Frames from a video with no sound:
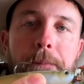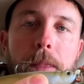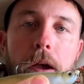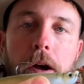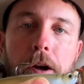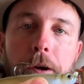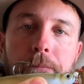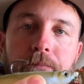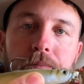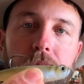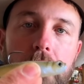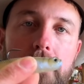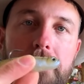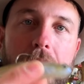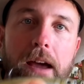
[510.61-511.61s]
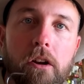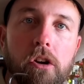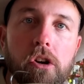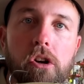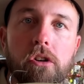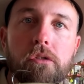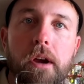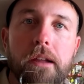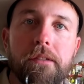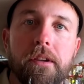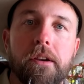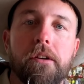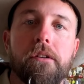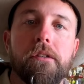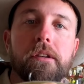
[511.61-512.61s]
that hook right
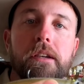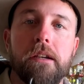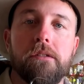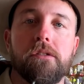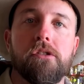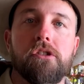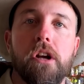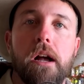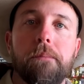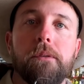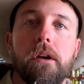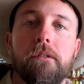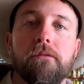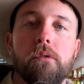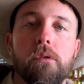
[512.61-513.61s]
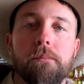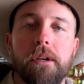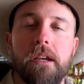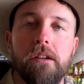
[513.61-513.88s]
there gets the job done for me.